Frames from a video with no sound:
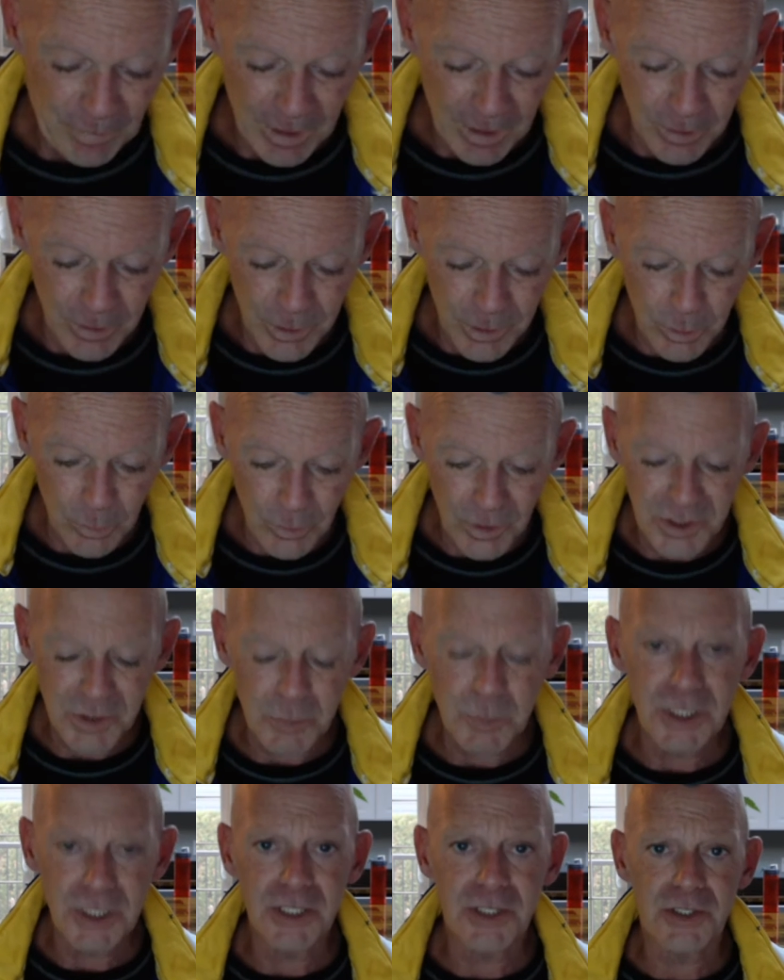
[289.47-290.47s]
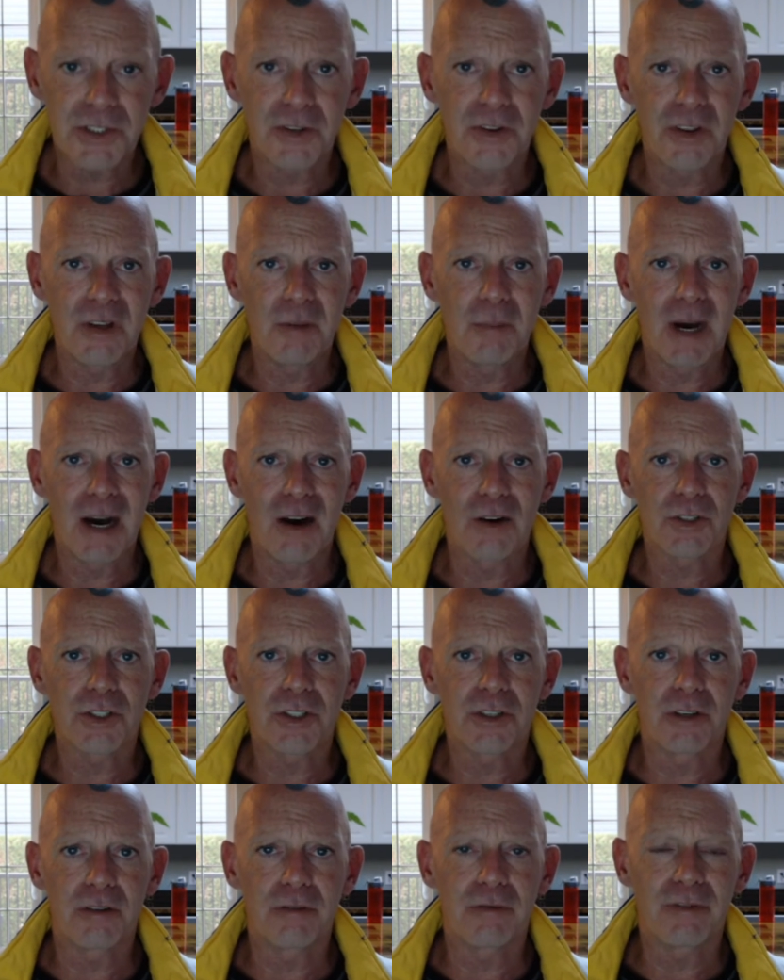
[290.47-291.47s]
So this speaks to the
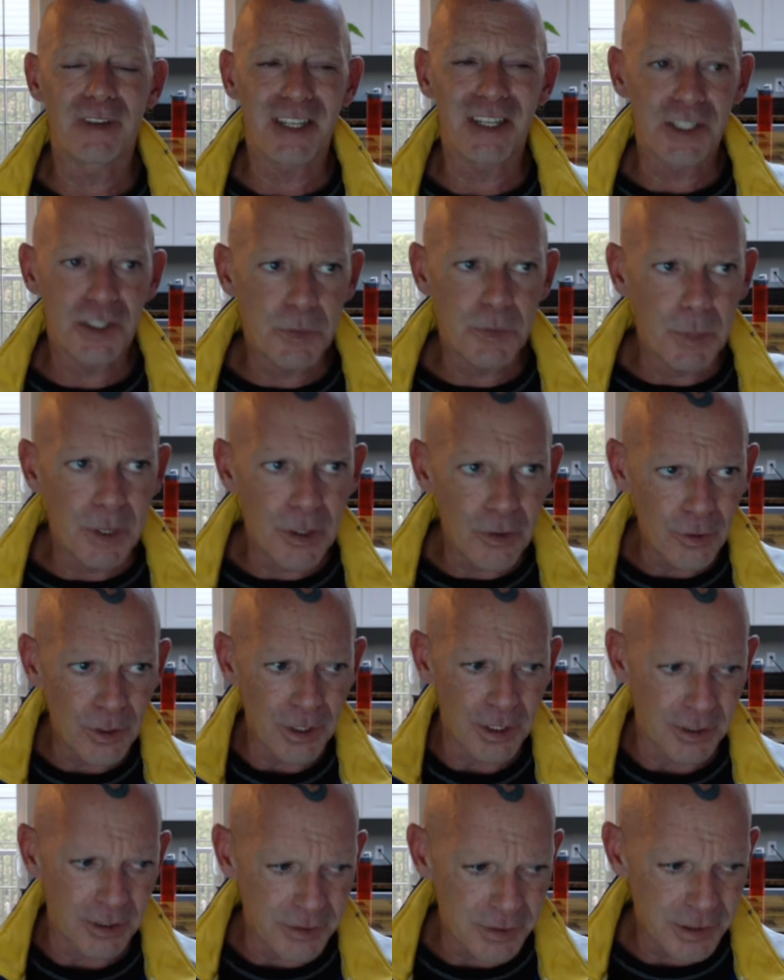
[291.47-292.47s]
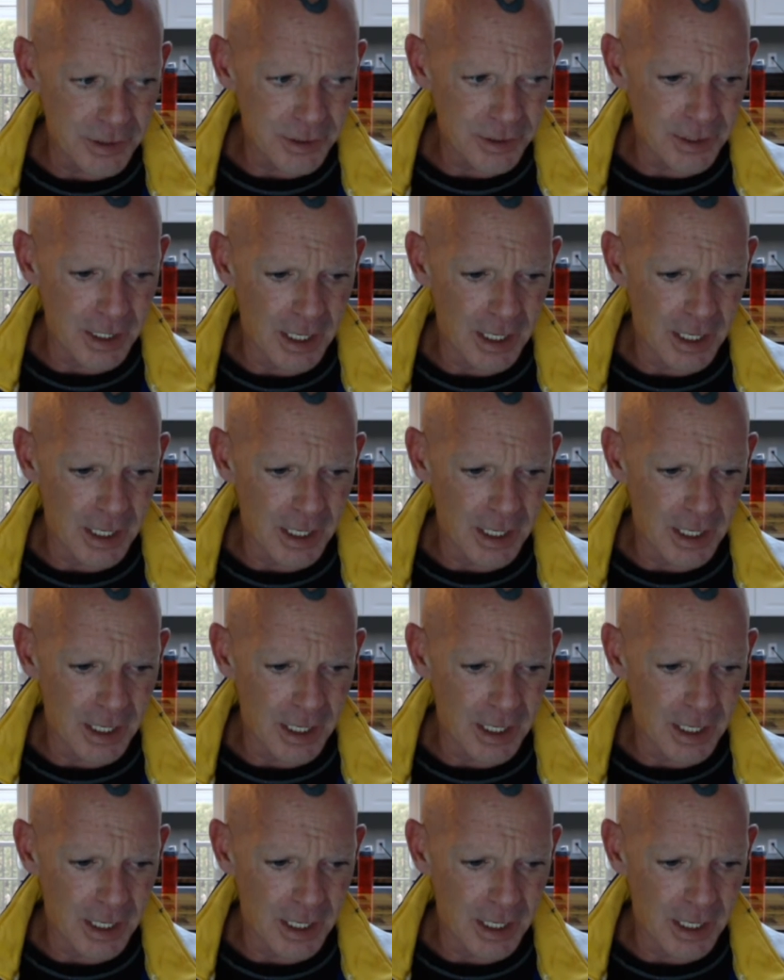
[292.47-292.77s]
amount of experience,